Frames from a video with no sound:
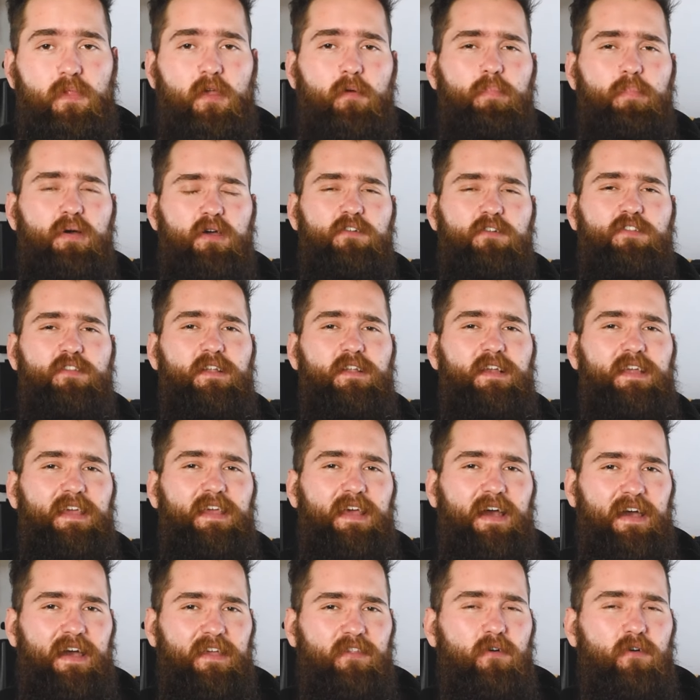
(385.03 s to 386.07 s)
Now
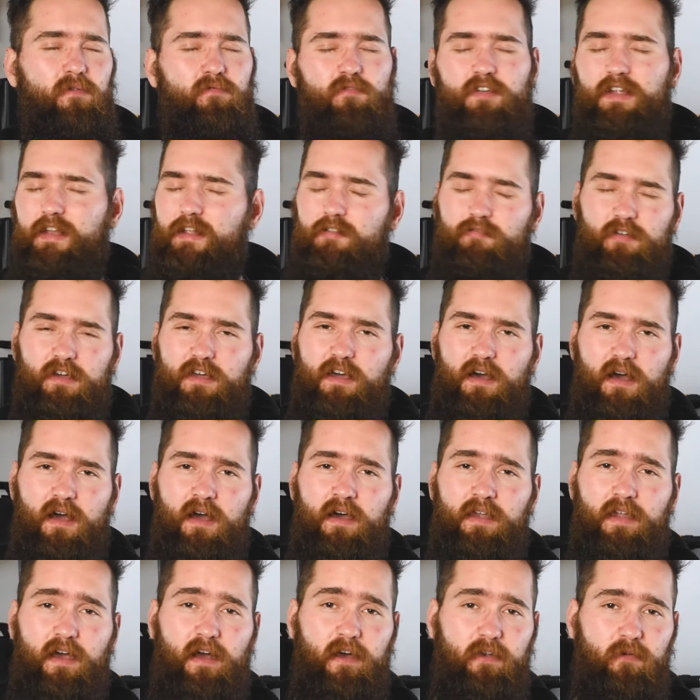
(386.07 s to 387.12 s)
personally, I don't really
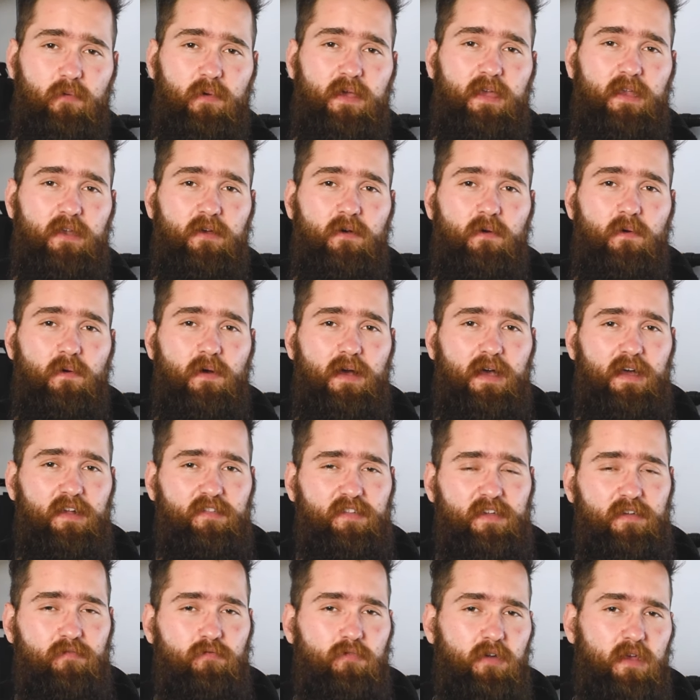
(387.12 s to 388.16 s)
regard Arduino
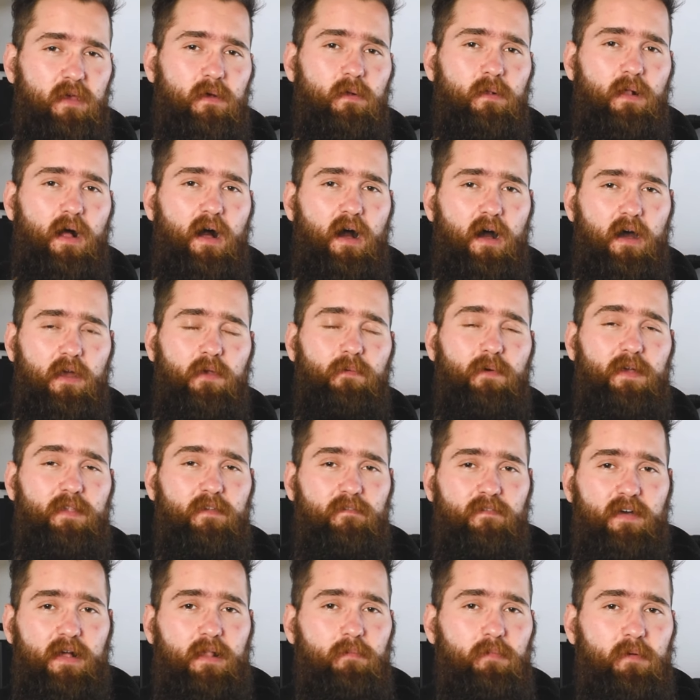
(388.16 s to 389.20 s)
as a real hardware
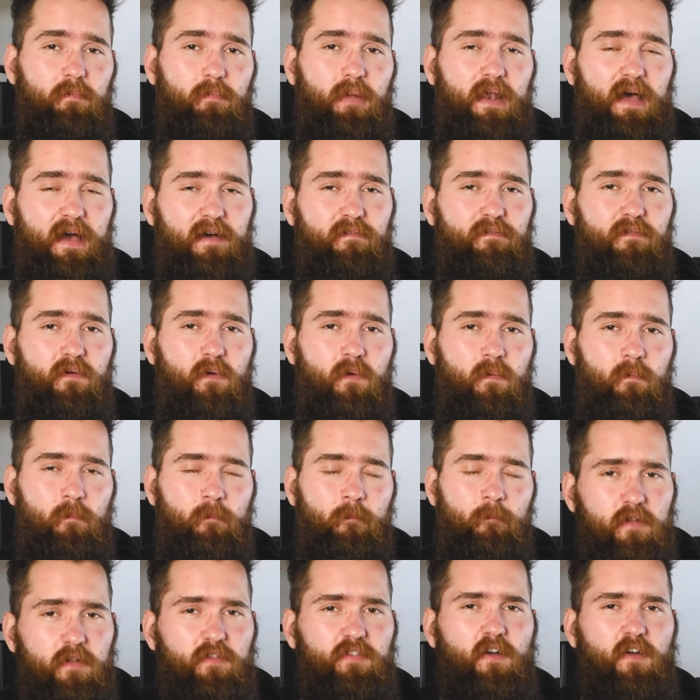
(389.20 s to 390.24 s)
development platform.
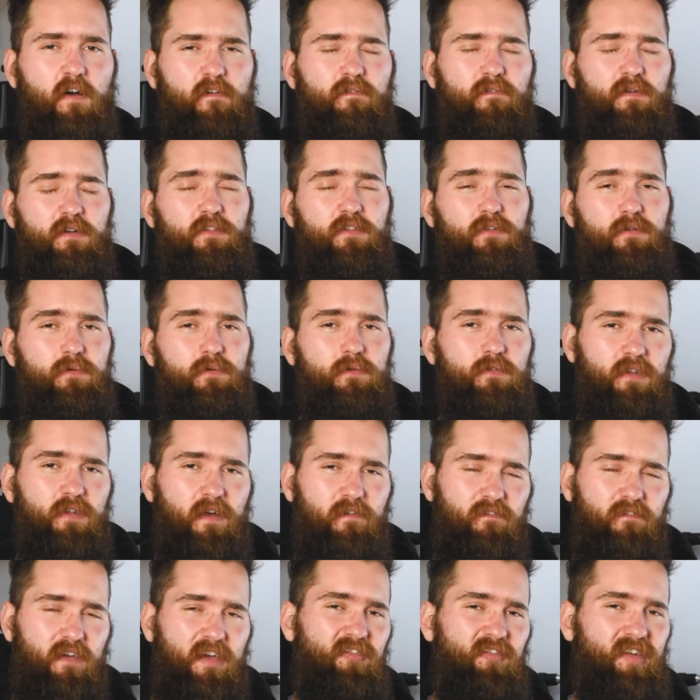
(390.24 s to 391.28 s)
The software tools
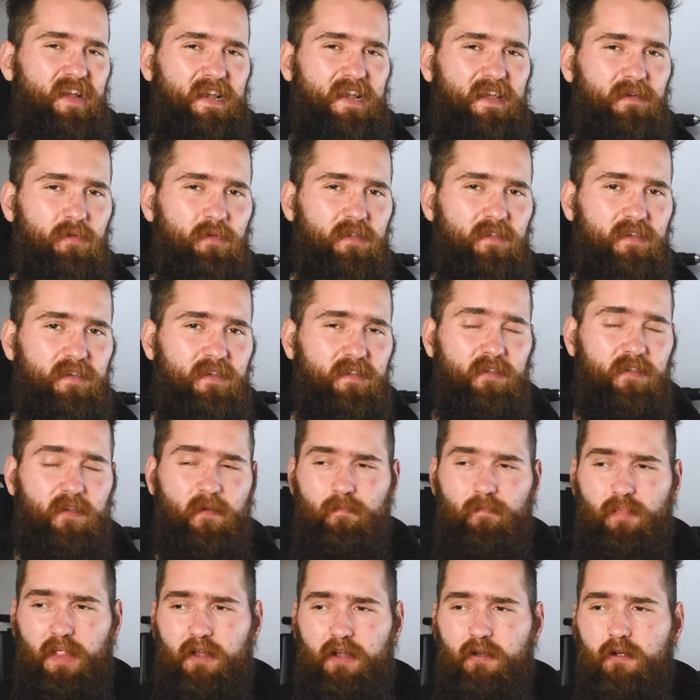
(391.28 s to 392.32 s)
are very limited,
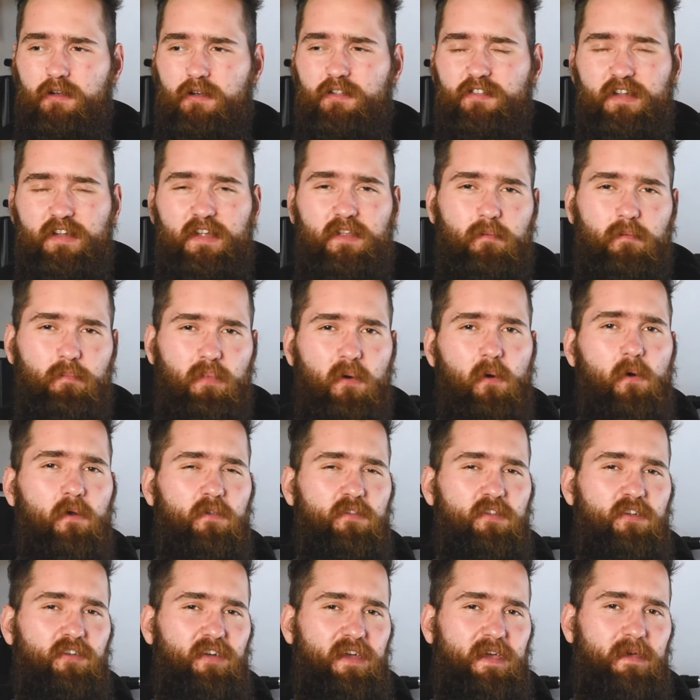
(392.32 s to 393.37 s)
and honestly the
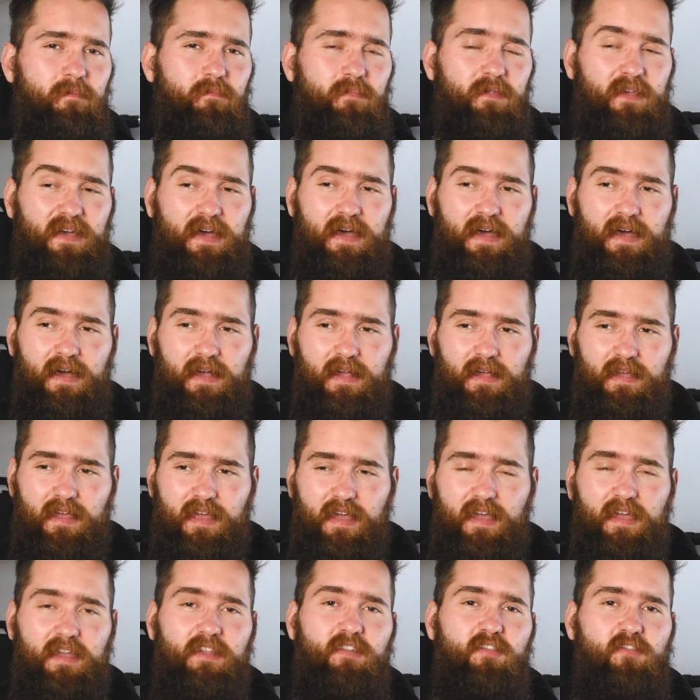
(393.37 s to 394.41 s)
boards are aimed at
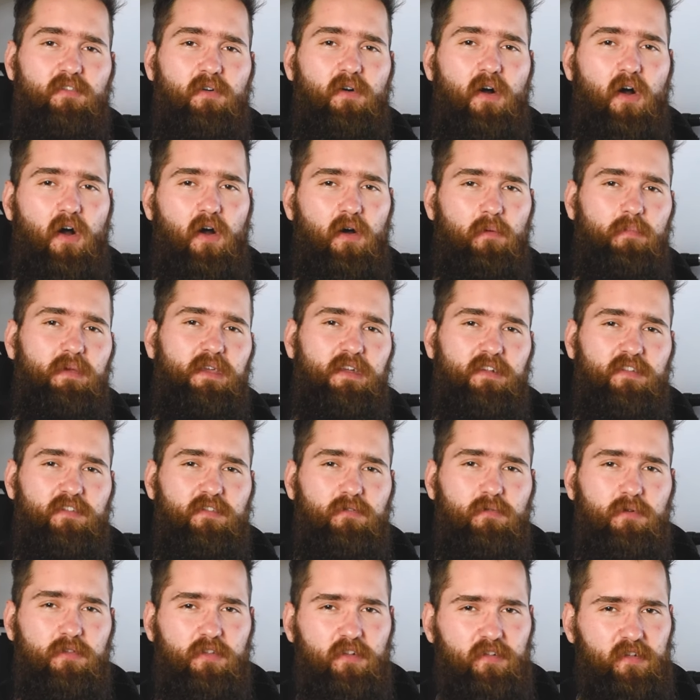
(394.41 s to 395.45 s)
kids or hobbyists
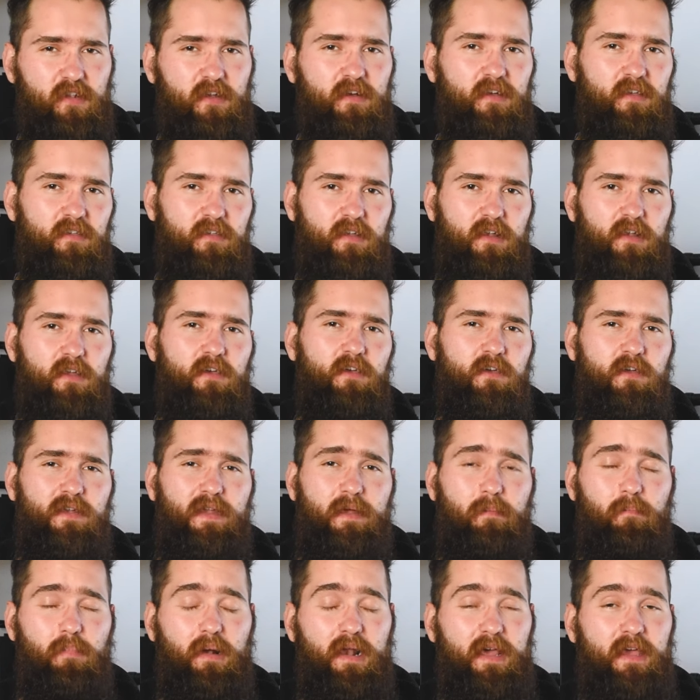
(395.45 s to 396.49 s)
who are just looking to learn
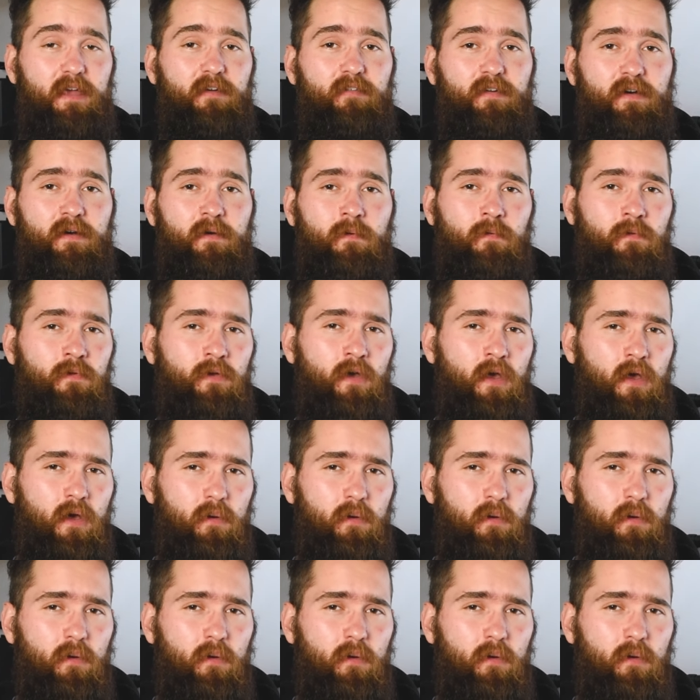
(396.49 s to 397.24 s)
and play around